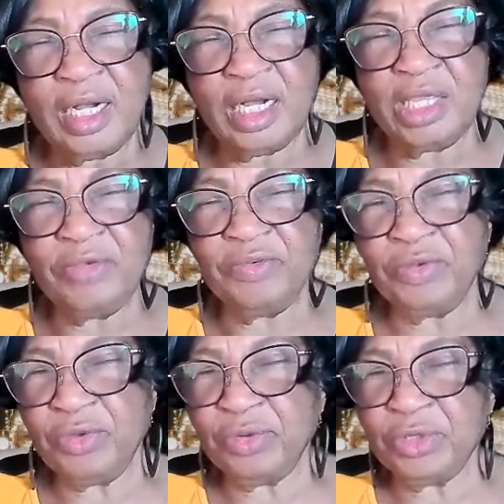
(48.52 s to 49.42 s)

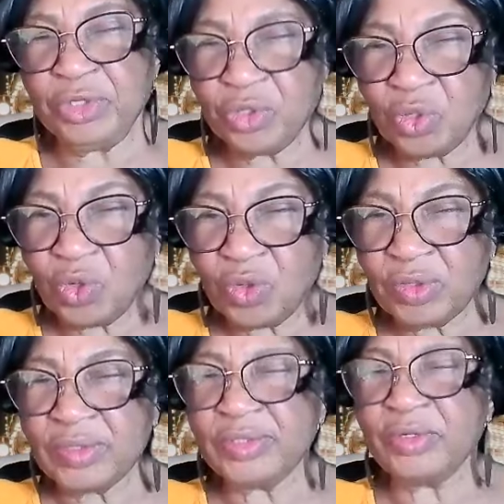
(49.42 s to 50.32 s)
if you
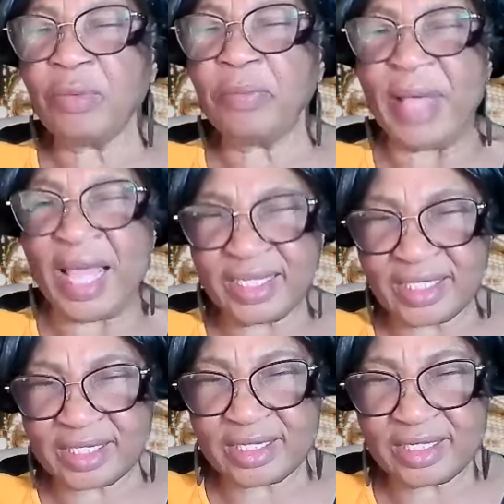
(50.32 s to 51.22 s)
do your
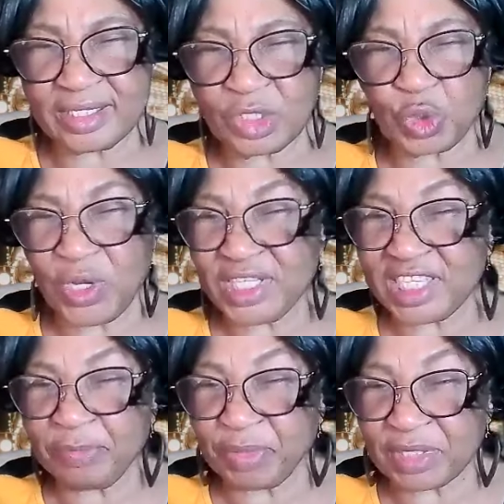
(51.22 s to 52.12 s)
best
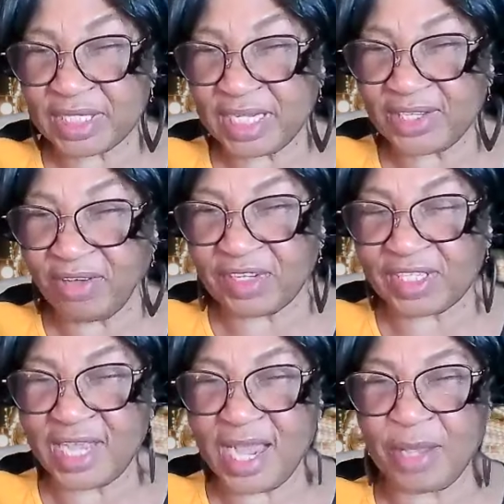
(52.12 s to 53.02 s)
20% of the
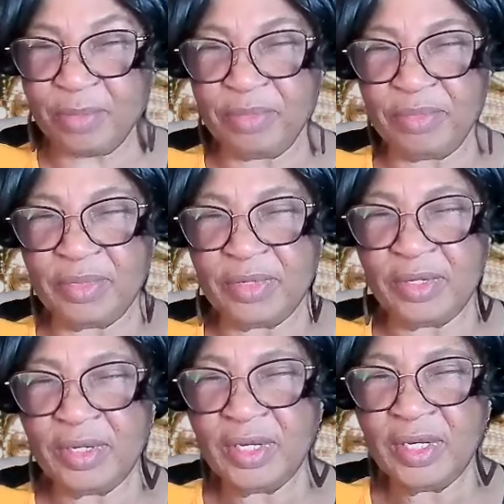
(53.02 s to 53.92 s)
time,
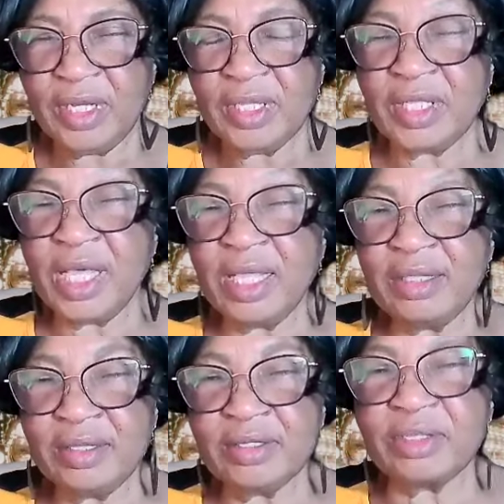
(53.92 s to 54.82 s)

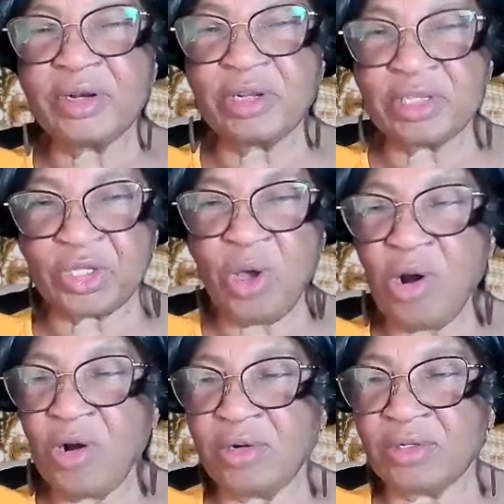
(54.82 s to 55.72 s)
then the
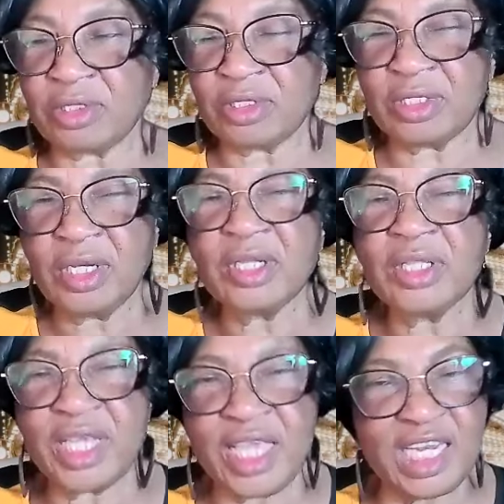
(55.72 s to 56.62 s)
results,
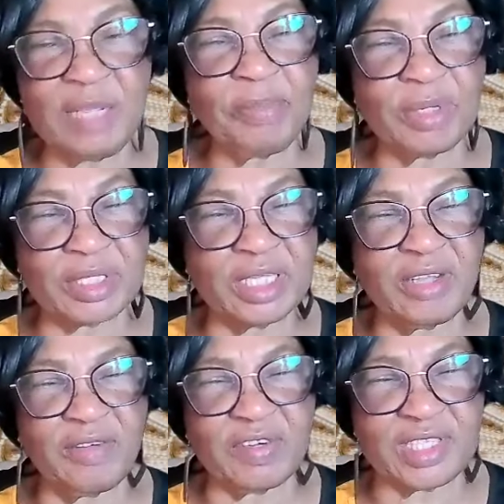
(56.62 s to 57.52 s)
the
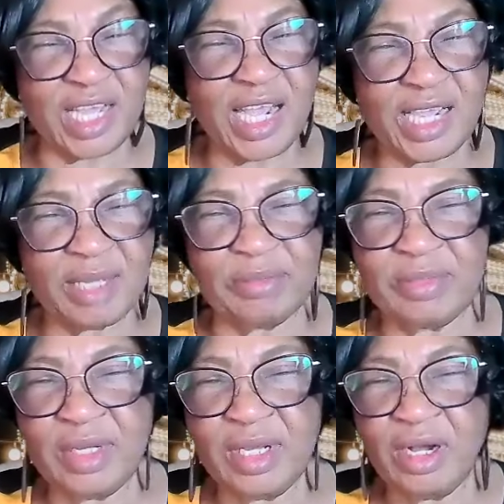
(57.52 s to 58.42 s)
80% of the
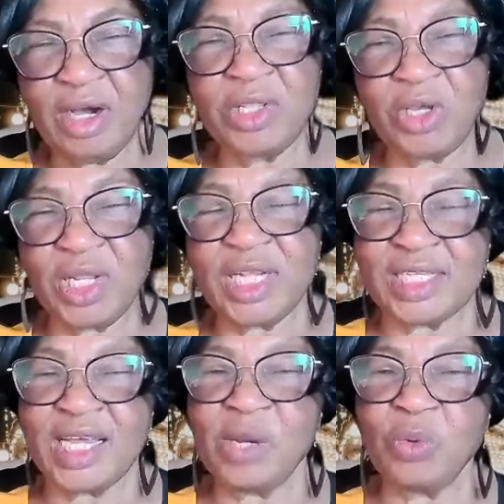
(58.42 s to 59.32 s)
time, or the other
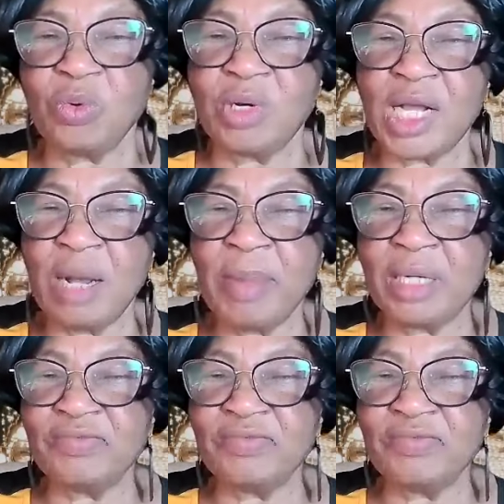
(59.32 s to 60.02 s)
time will come